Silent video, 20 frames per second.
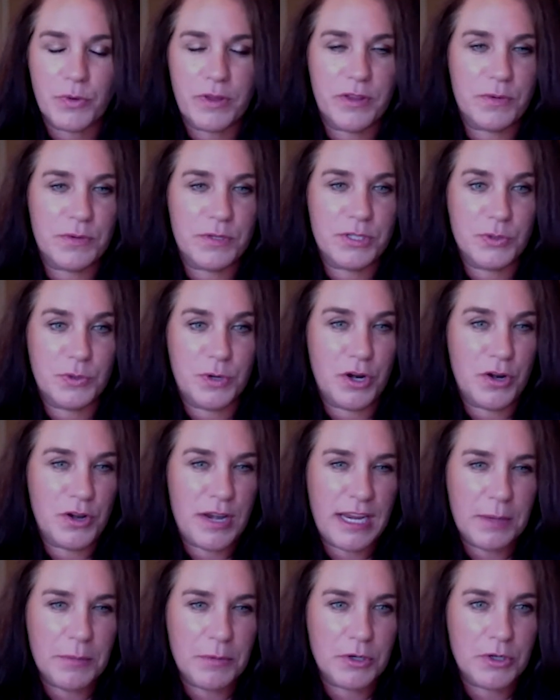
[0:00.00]
whether it was to our
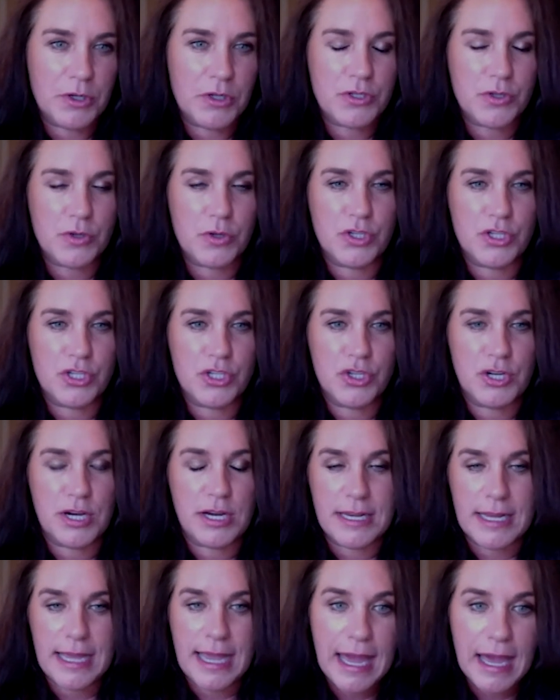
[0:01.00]
neighbors or just
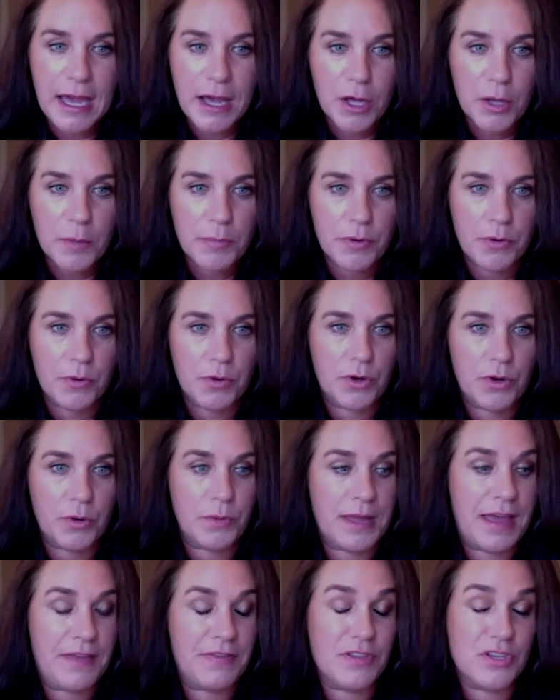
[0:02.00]
trying to help
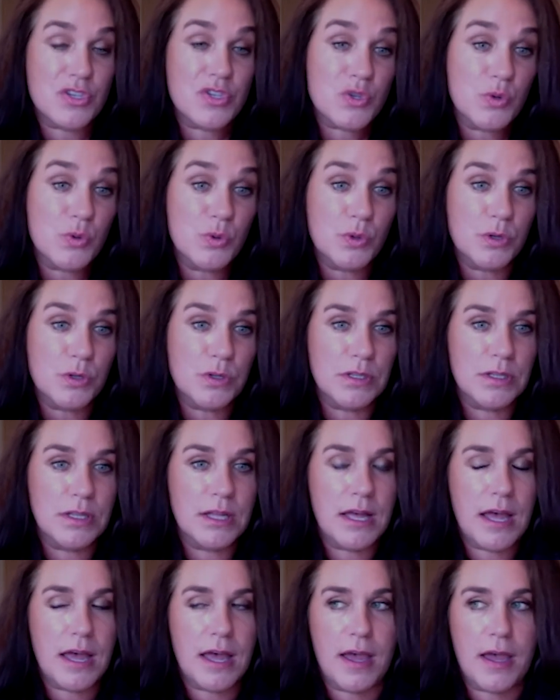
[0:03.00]
or at the
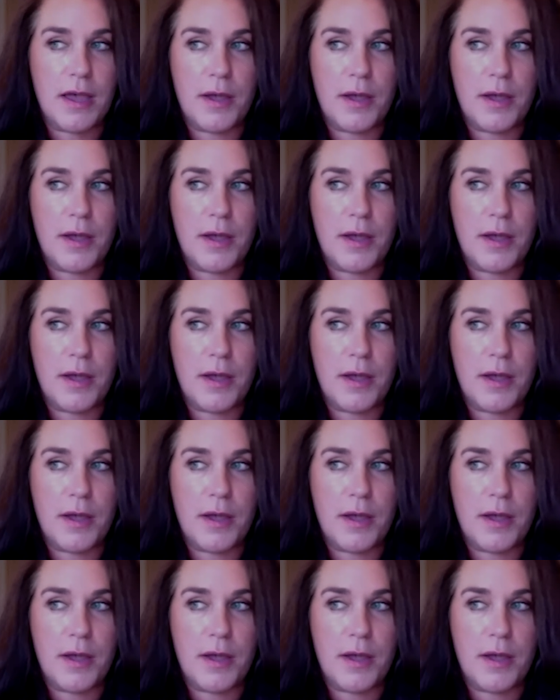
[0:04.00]
school.